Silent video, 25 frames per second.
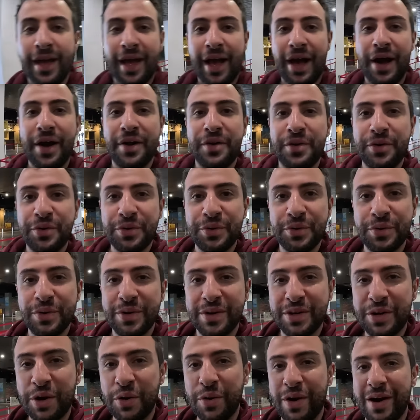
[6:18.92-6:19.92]
how to
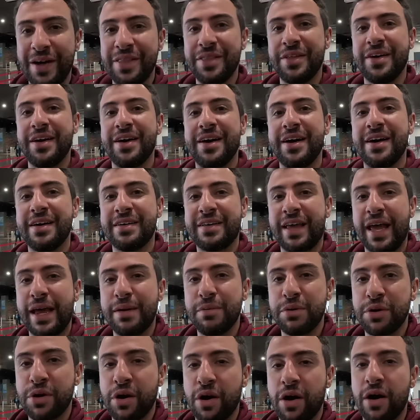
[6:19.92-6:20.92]
go on the
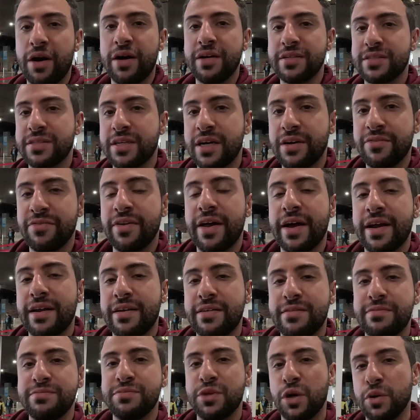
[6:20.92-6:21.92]
cable car and stuff. Like,
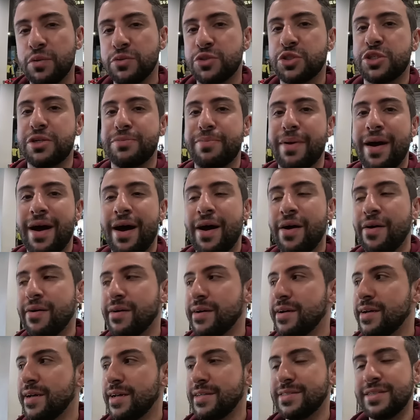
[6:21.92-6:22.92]
don't trip out.
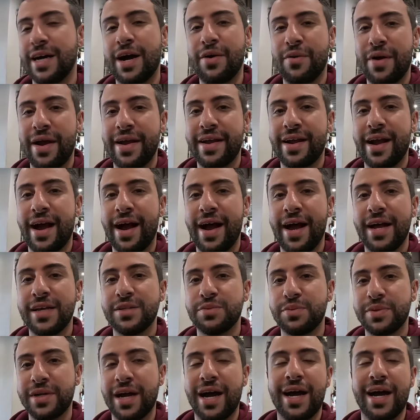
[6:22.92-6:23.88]
It's all right, guys. We